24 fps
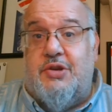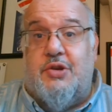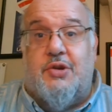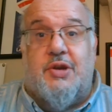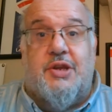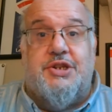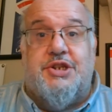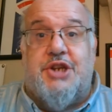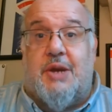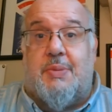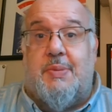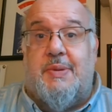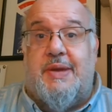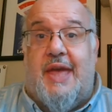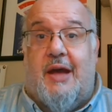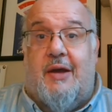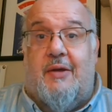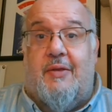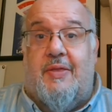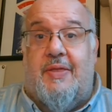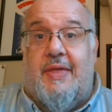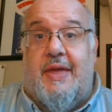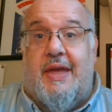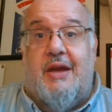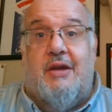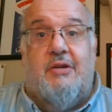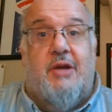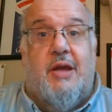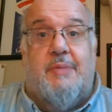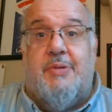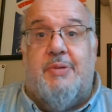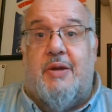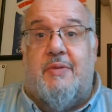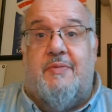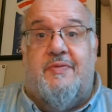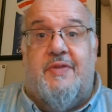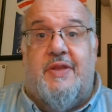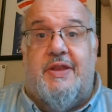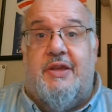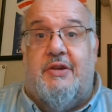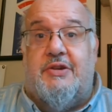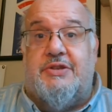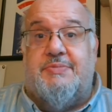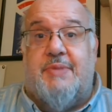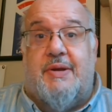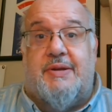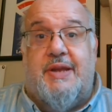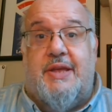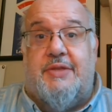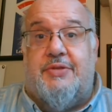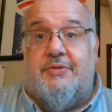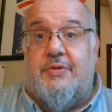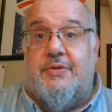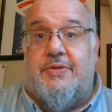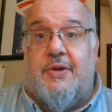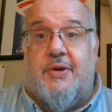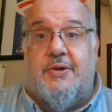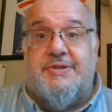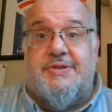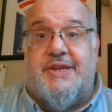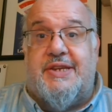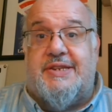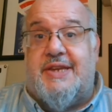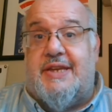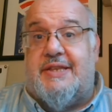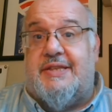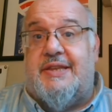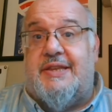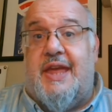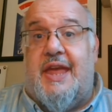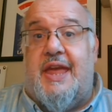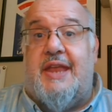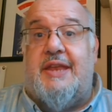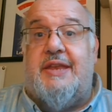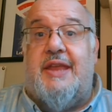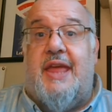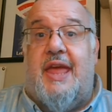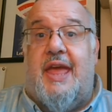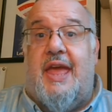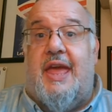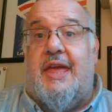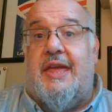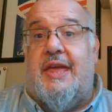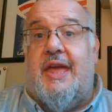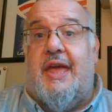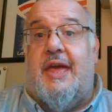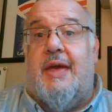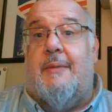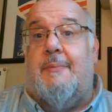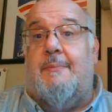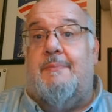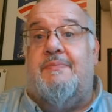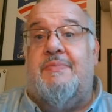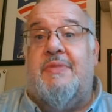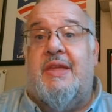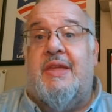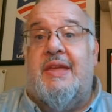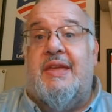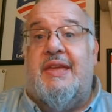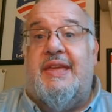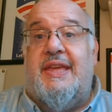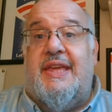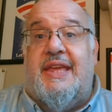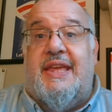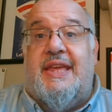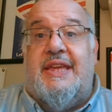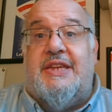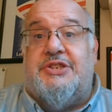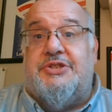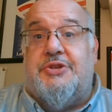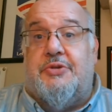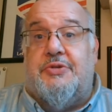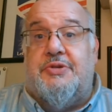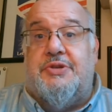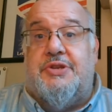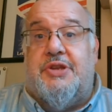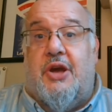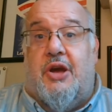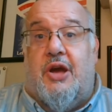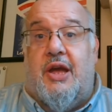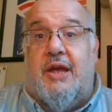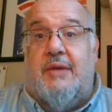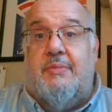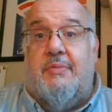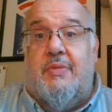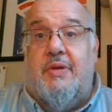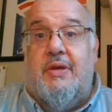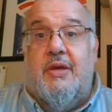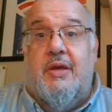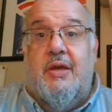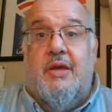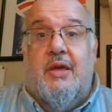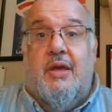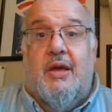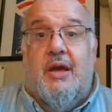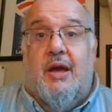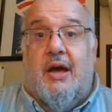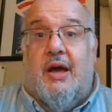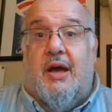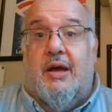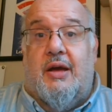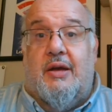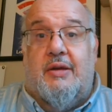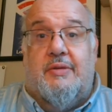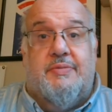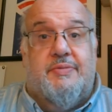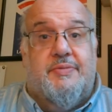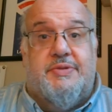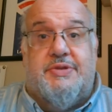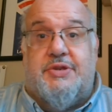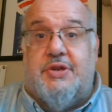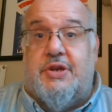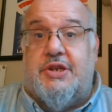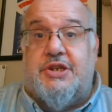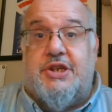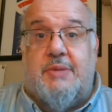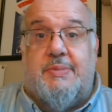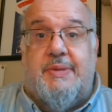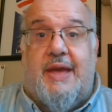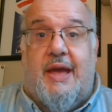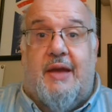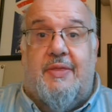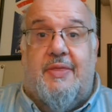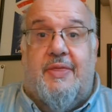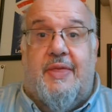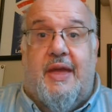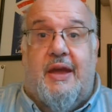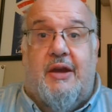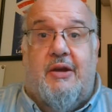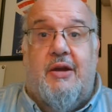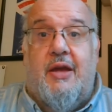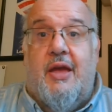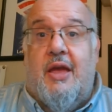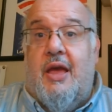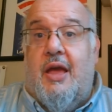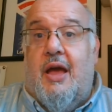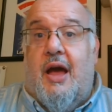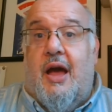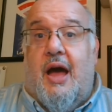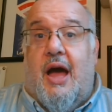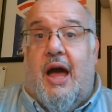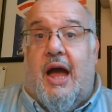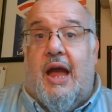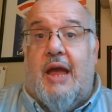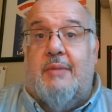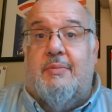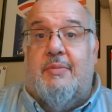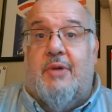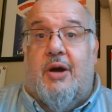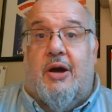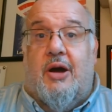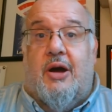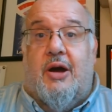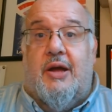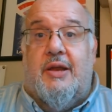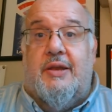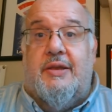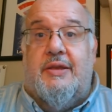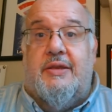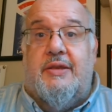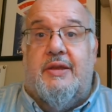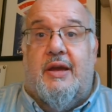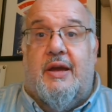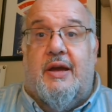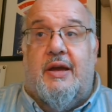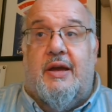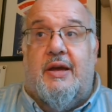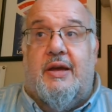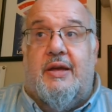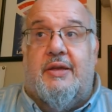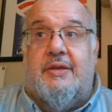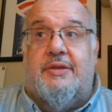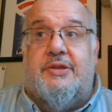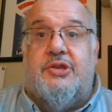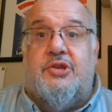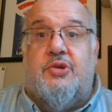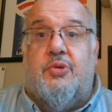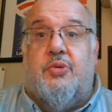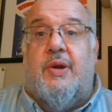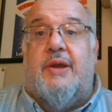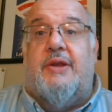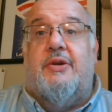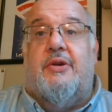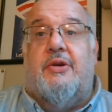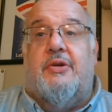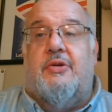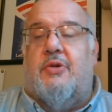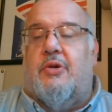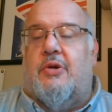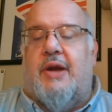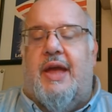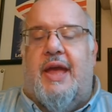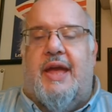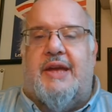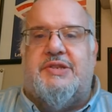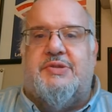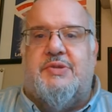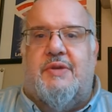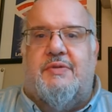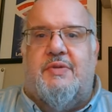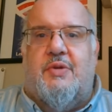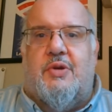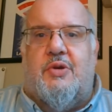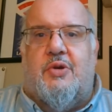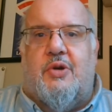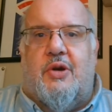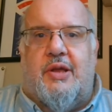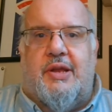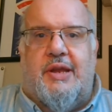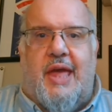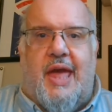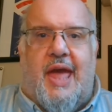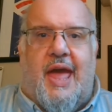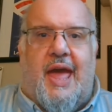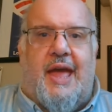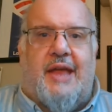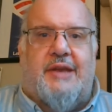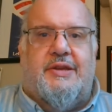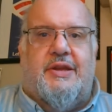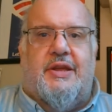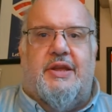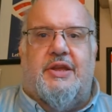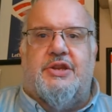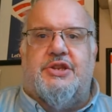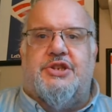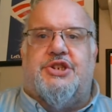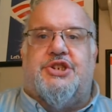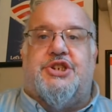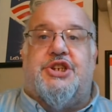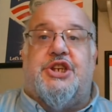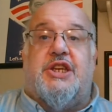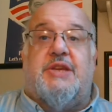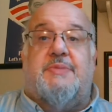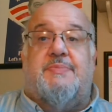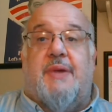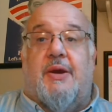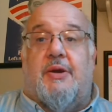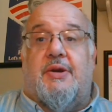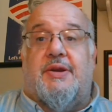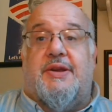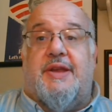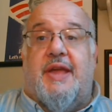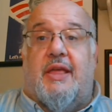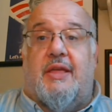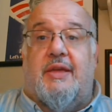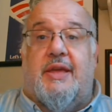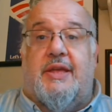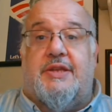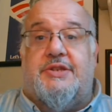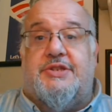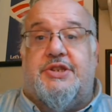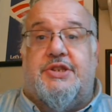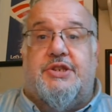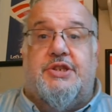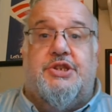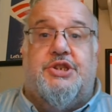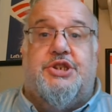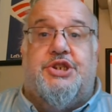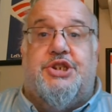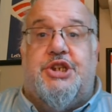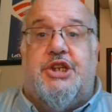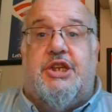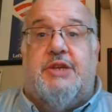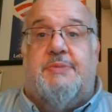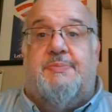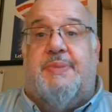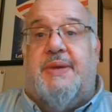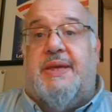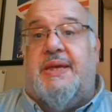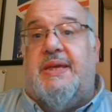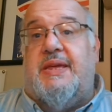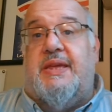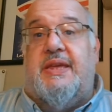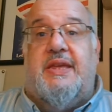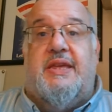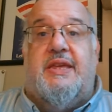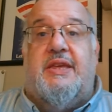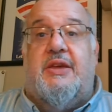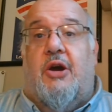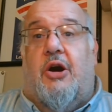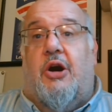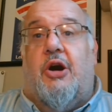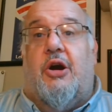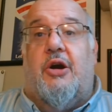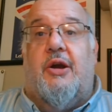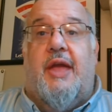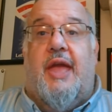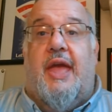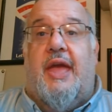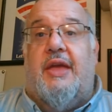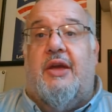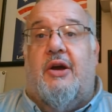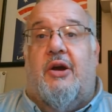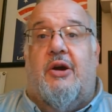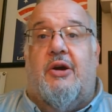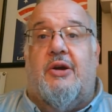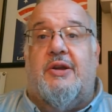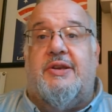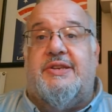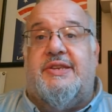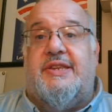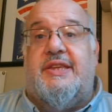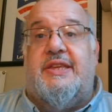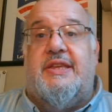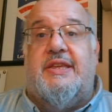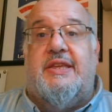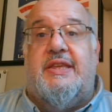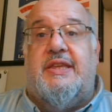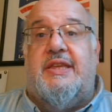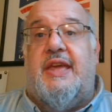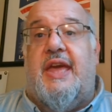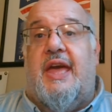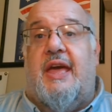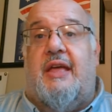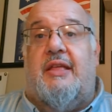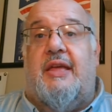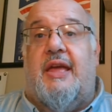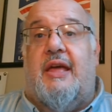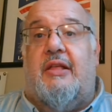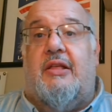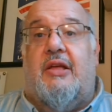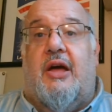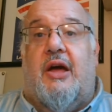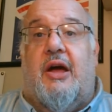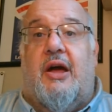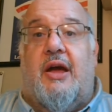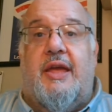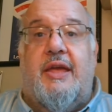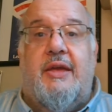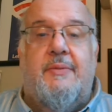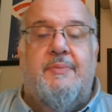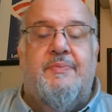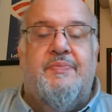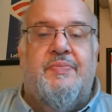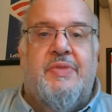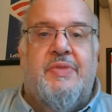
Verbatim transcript: You can check me out there. I put up videos Monday through Thursdays at 10 a.m. Eastern Time, uh, so you can check me out there. I am on uh, Twitter or X, whatever you want to call it, at G Berardelli. It's G B E R A R D E L L I.